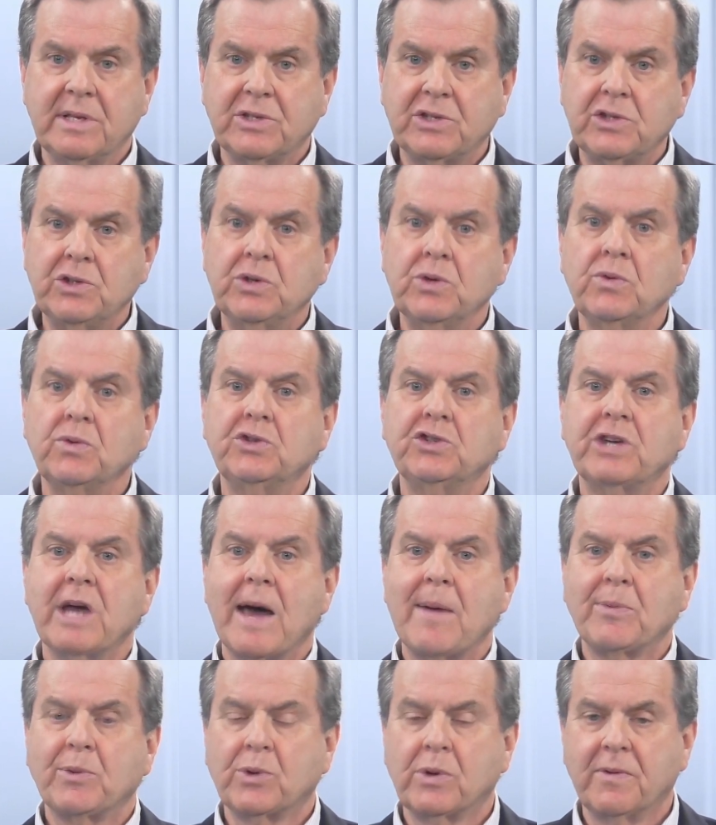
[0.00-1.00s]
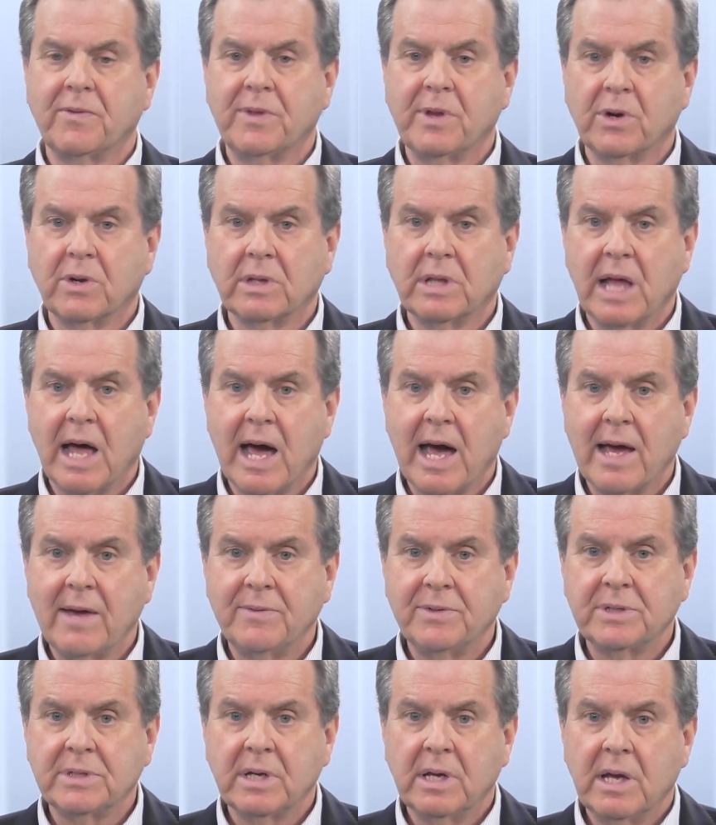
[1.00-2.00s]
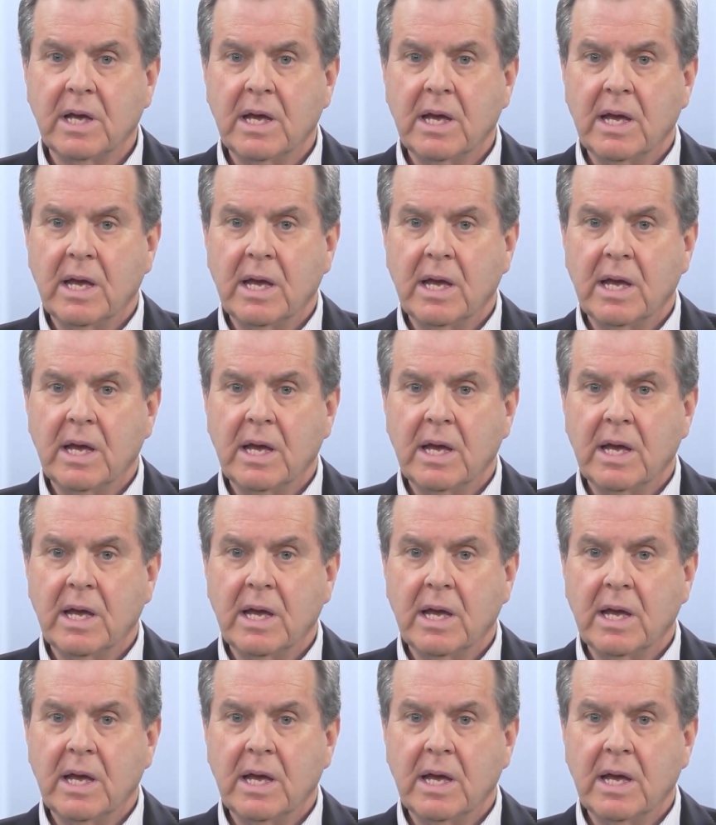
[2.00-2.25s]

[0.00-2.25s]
this new chapter of their lives,